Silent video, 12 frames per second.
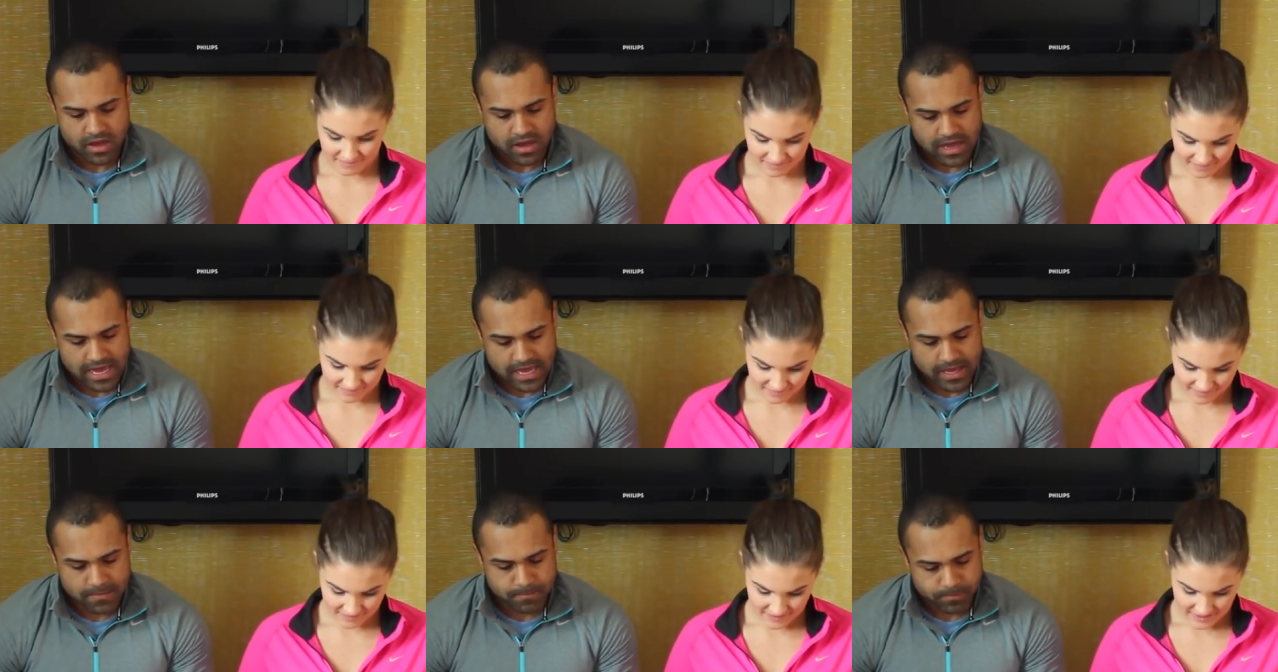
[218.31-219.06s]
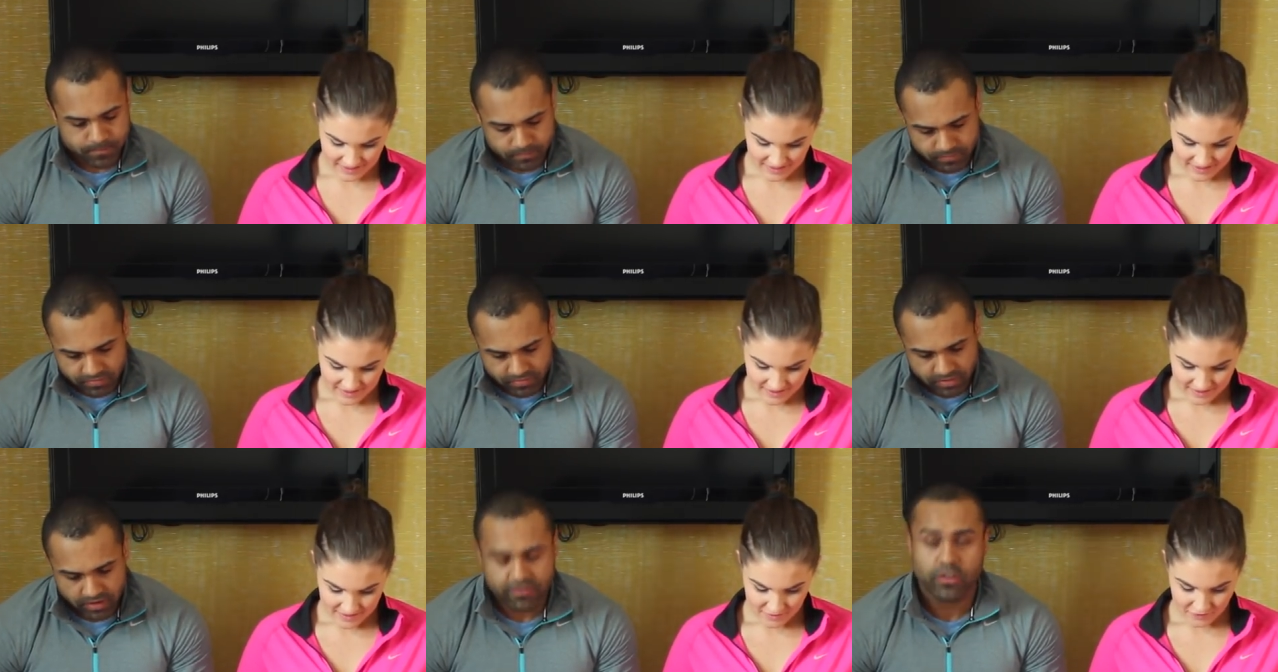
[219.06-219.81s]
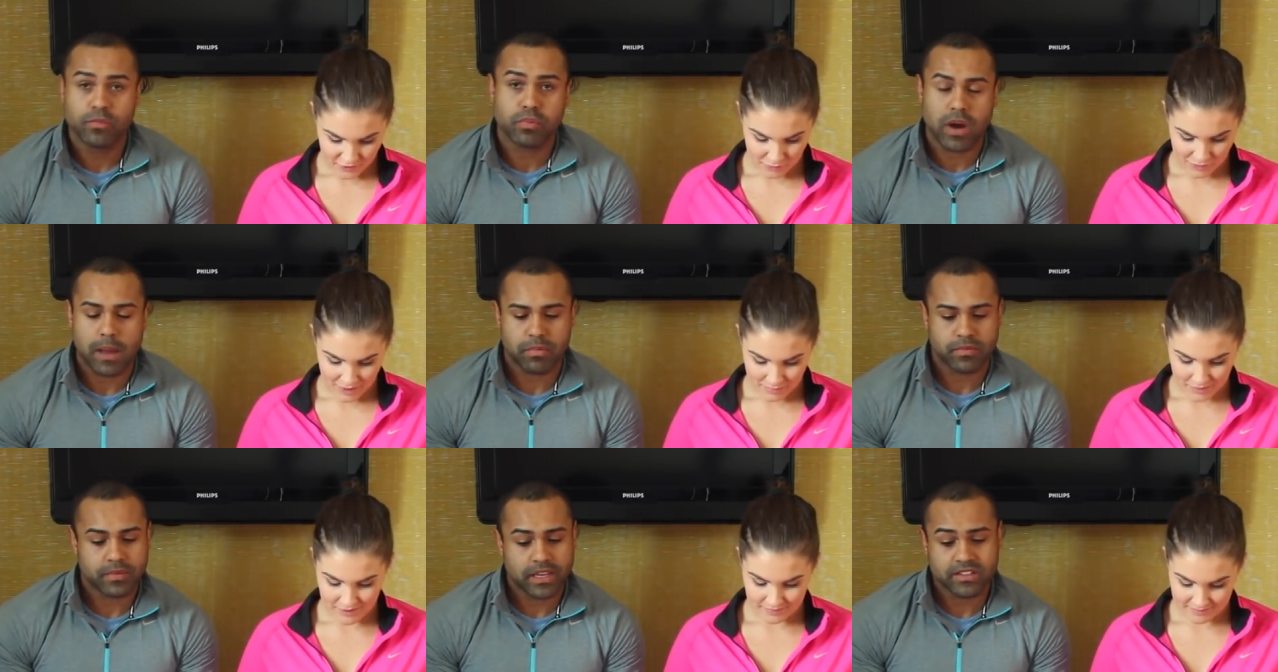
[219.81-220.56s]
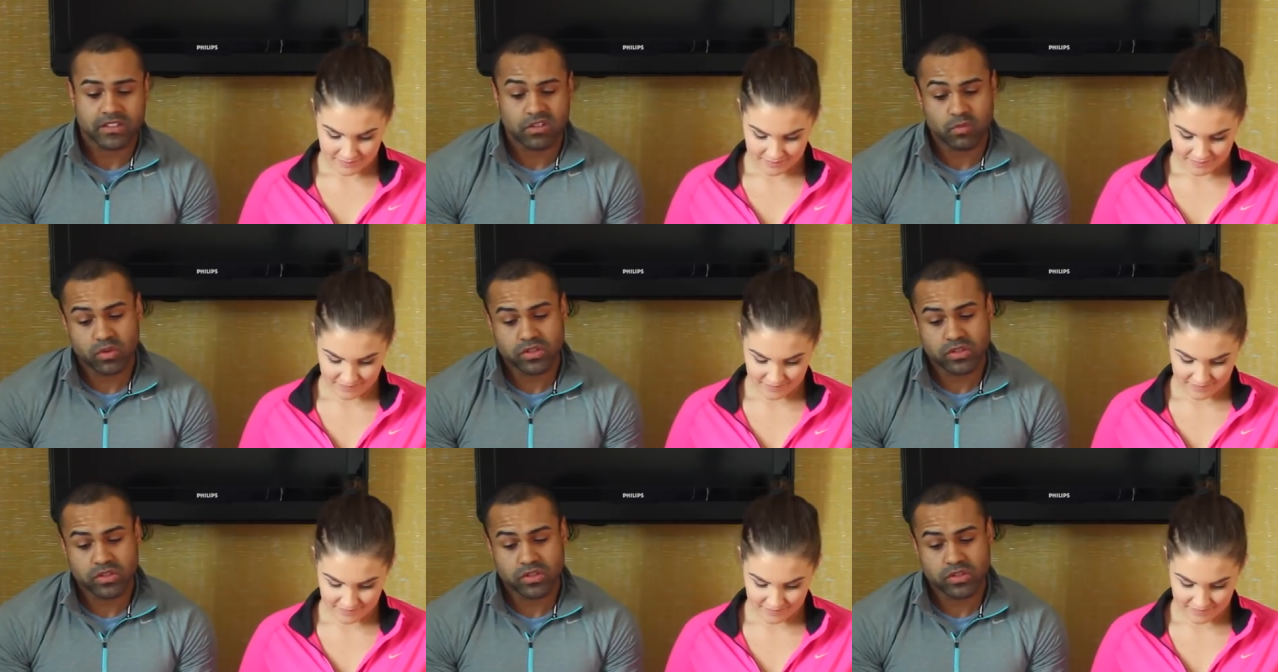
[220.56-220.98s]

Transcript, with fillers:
Speaker 1: Yeah. Food prep, is it done